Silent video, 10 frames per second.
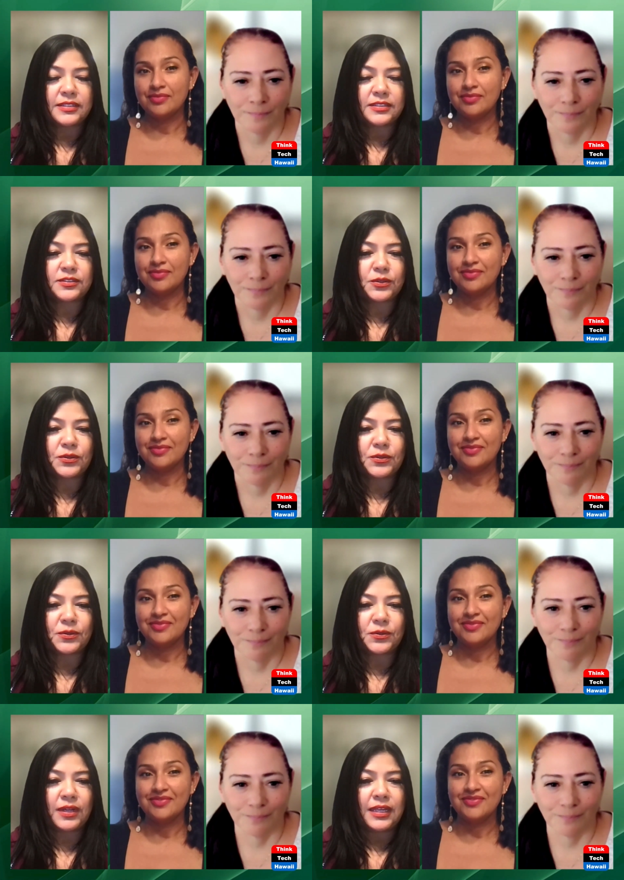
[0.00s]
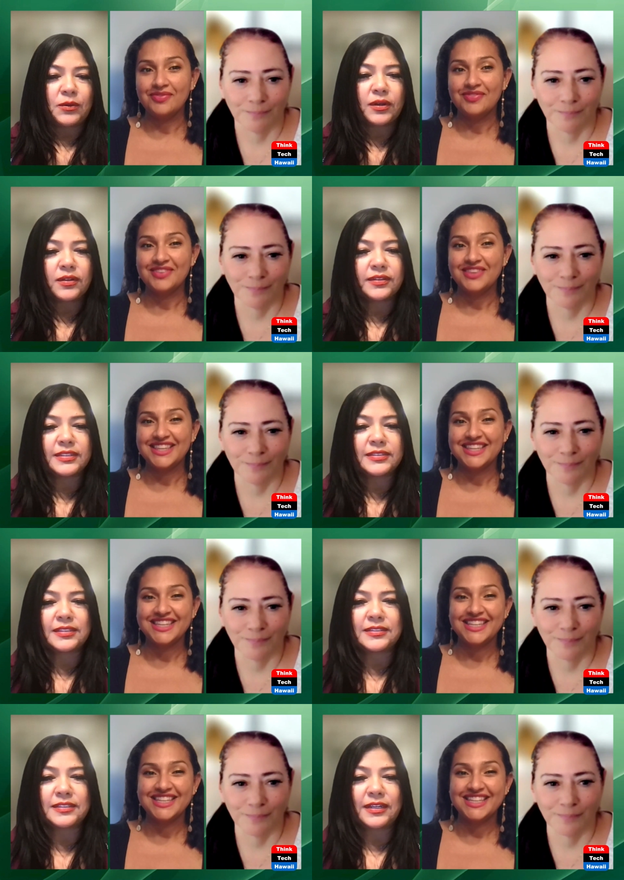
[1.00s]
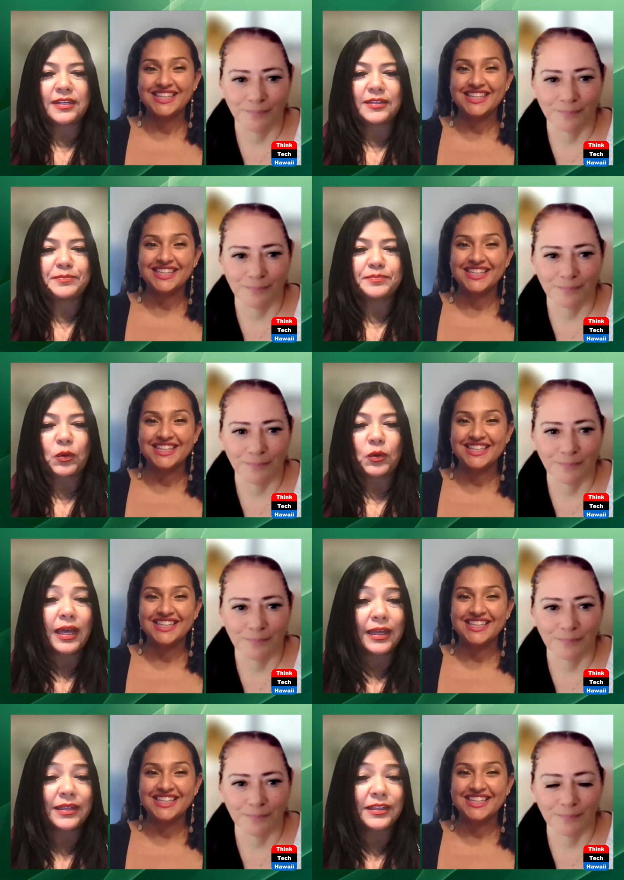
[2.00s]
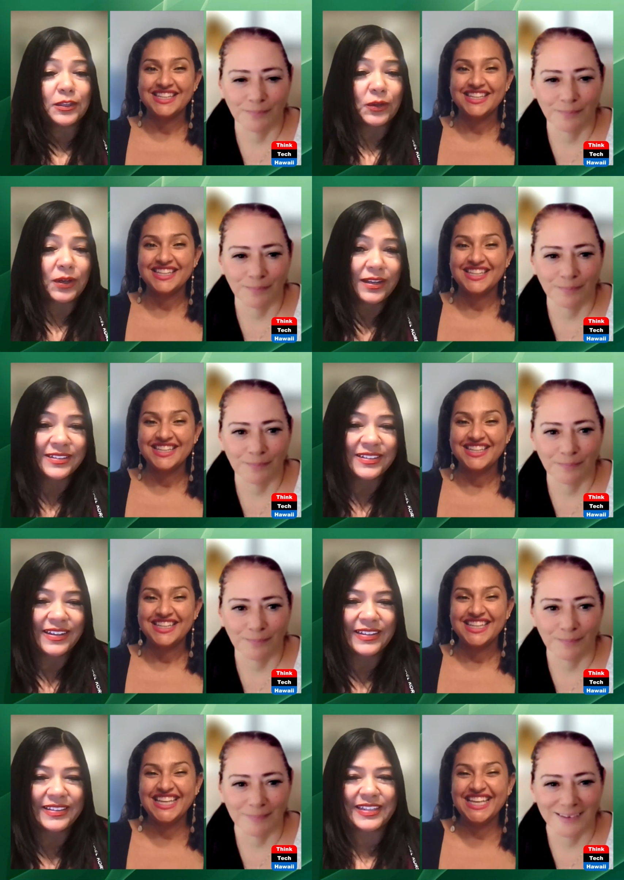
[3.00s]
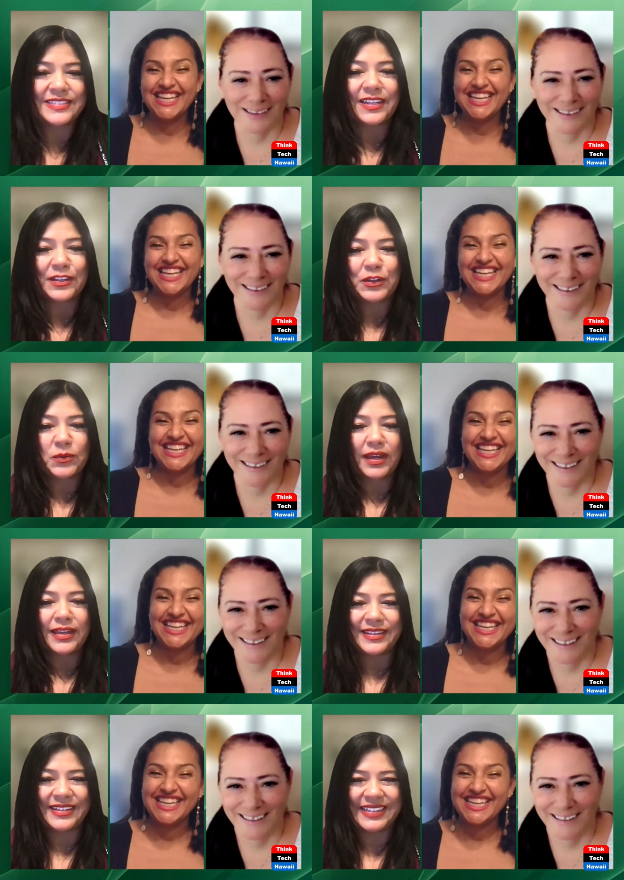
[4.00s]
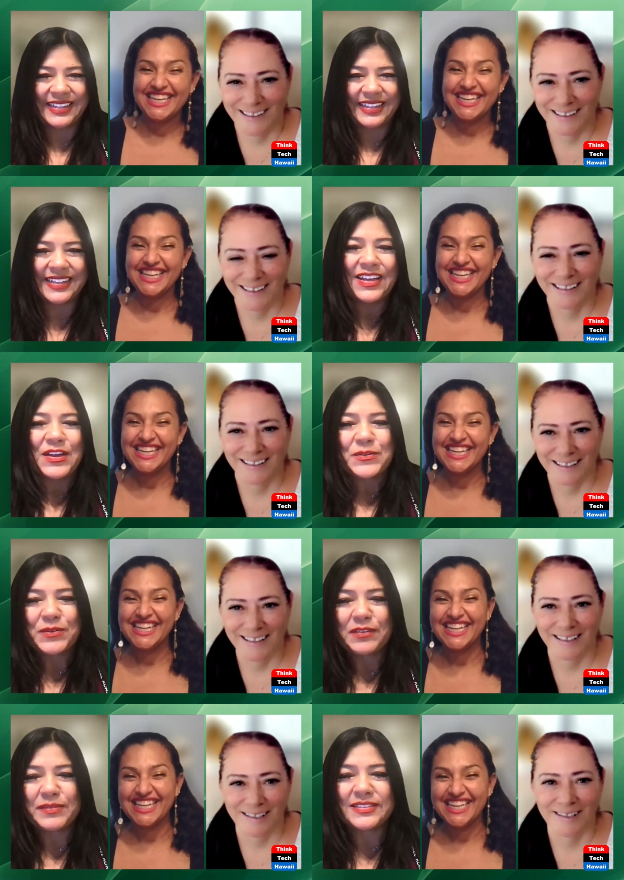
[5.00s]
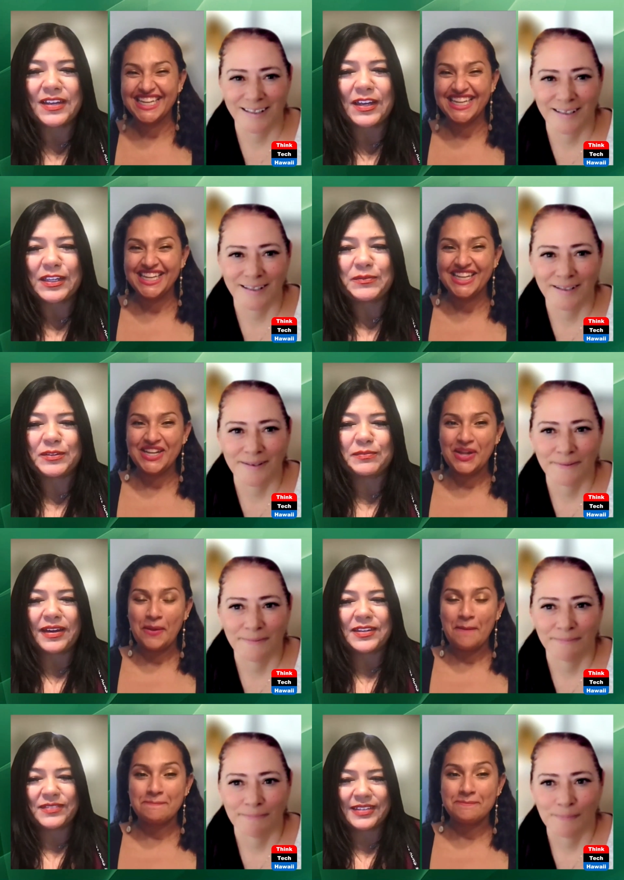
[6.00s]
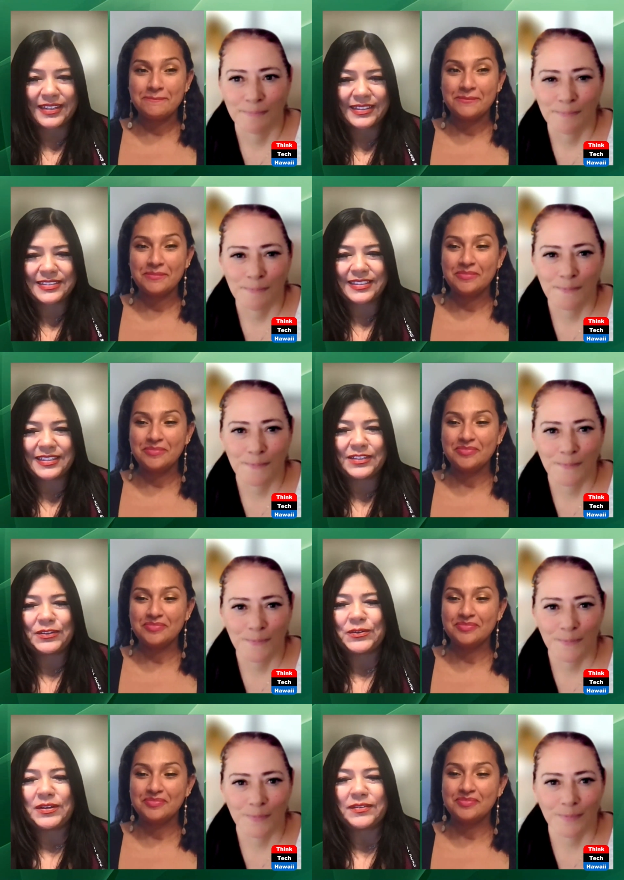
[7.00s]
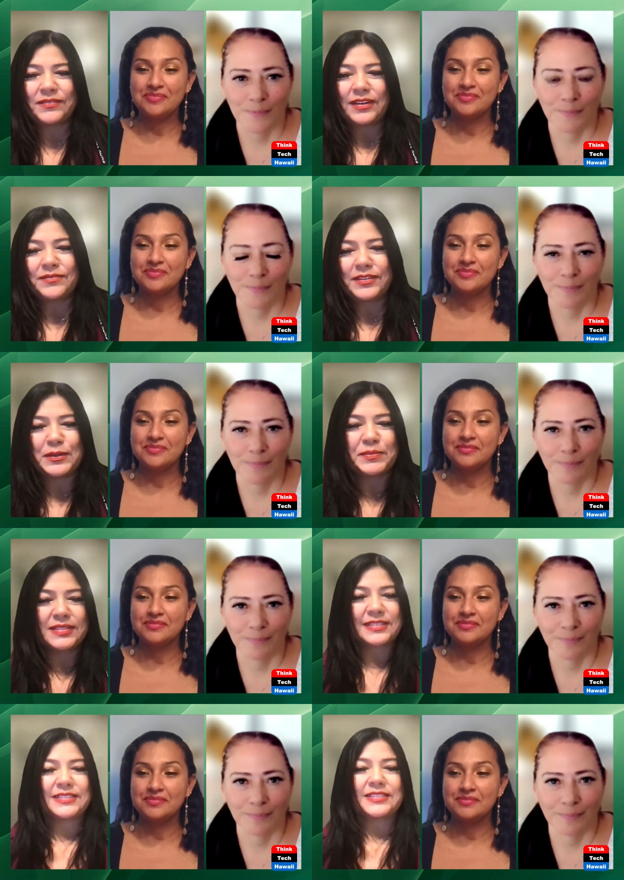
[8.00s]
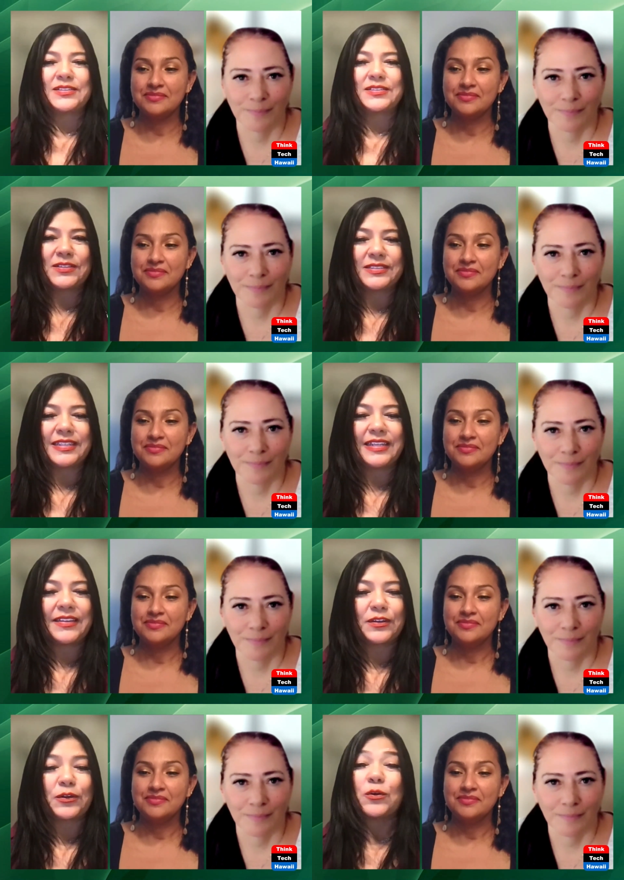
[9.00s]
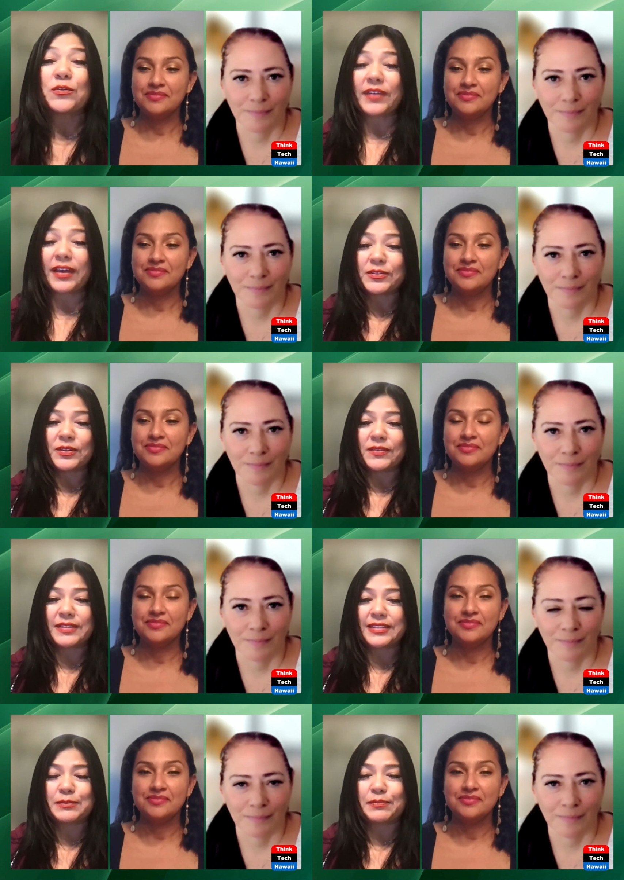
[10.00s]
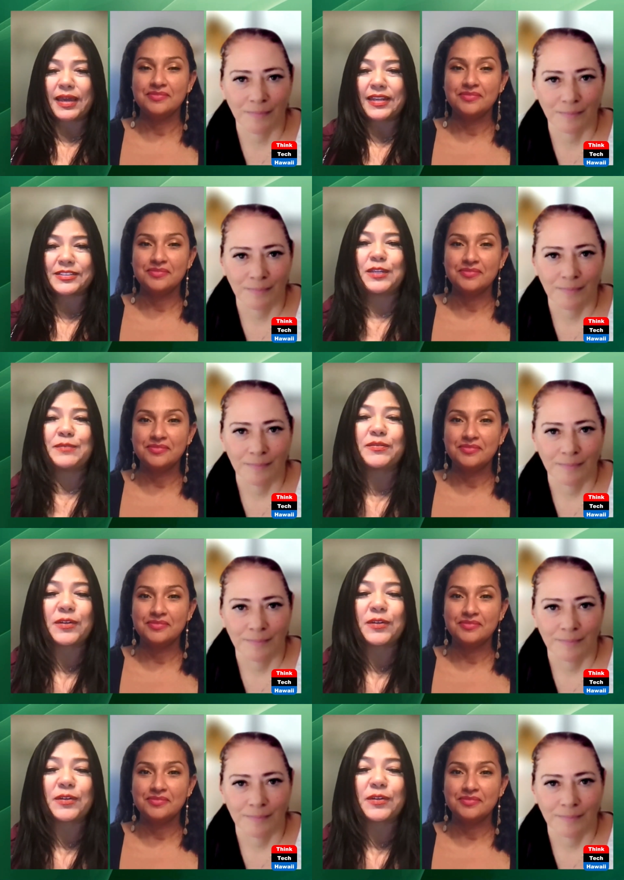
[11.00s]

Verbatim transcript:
Speaker 1: So, well, this is Hola y Aloha on Think Tech Hawaii. We've been talking with Mari Villa, CEO of Villa Business Consulting and the co-founder of the Hispanic Chamber